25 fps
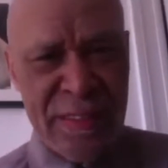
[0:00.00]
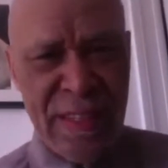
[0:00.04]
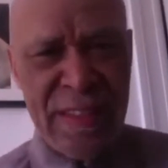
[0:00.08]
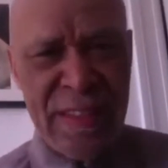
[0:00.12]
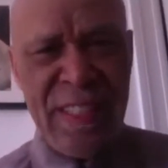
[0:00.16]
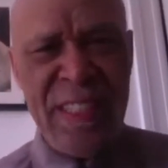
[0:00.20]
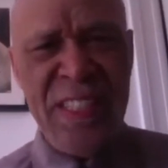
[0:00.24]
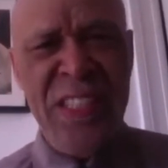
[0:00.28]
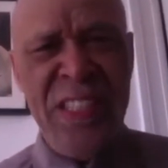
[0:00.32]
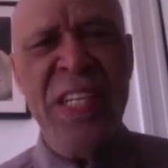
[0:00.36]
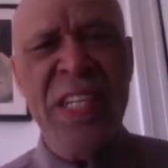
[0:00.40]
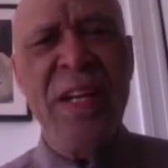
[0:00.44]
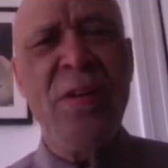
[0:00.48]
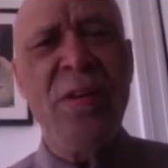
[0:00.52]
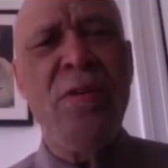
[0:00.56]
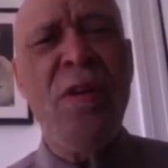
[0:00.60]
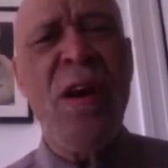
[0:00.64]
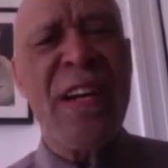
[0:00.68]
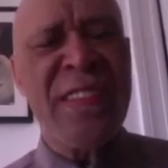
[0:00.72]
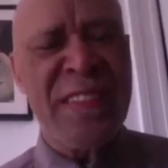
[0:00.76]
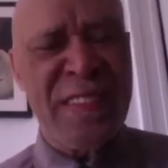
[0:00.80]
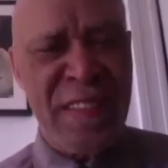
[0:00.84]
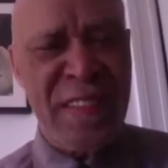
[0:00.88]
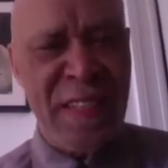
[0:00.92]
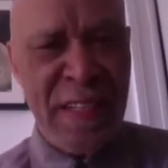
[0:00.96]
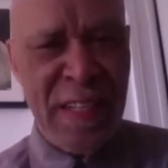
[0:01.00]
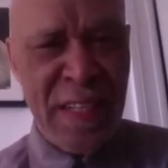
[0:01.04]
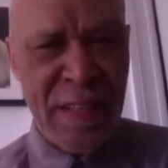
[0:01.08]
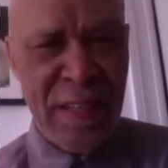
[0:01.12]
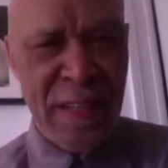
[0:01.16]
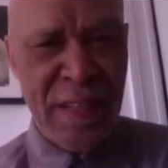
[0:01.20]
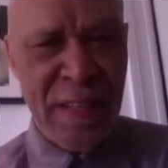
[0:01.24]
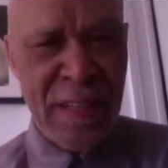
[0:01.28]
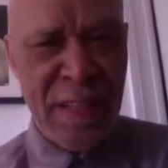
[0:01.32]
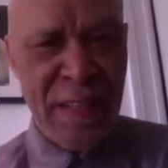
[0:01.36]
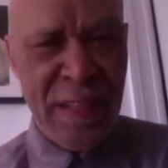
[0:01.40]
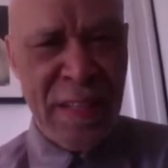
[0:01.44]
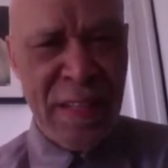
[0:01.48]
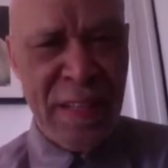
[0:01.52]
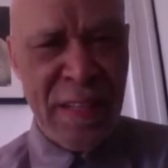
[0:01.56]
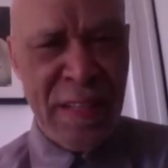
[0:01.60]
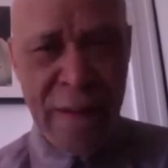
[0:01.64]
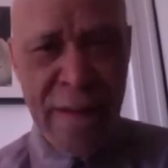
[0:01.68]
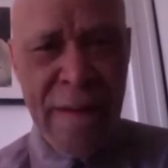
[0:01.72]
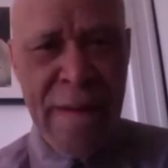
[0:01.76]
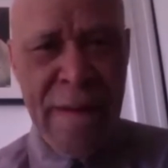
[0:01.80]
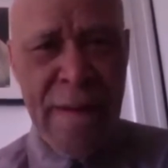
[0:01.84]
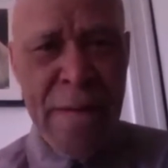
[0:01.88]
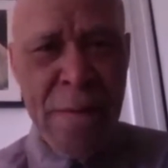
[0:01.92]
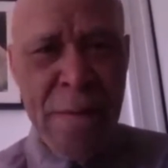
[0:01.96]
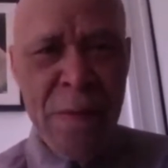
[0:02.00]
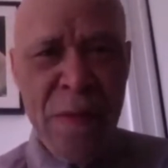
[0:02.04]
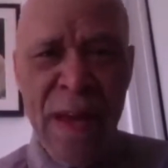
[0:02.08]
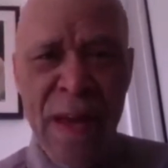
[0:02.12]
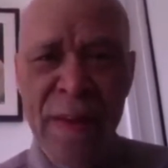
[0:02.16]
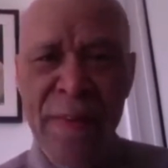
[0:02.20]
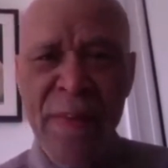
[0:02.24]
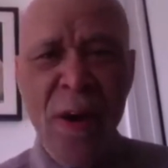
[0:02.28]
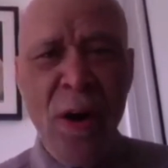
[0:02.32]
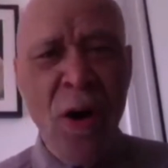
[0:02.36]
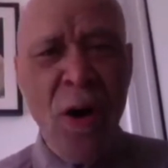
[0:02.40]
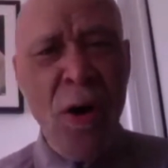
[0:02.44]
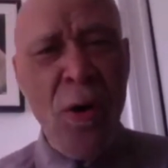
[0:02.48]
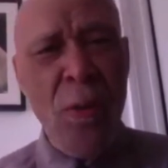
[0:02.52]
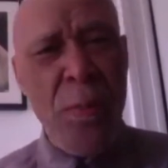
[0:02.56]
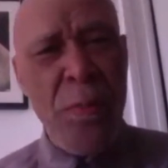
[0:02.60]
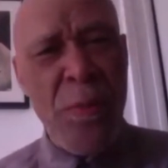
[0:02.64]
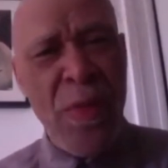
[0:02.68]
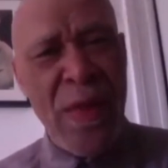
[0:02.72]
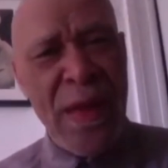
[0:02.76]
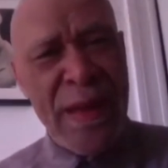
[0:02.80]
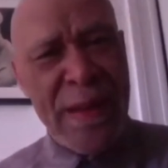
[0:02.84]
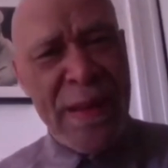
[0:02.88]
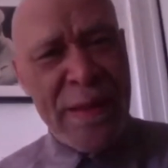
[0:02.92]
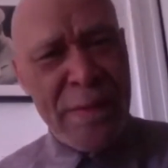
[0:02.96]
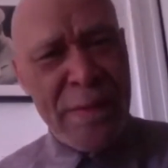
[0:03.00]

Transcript: the generosity in the music, and the hope that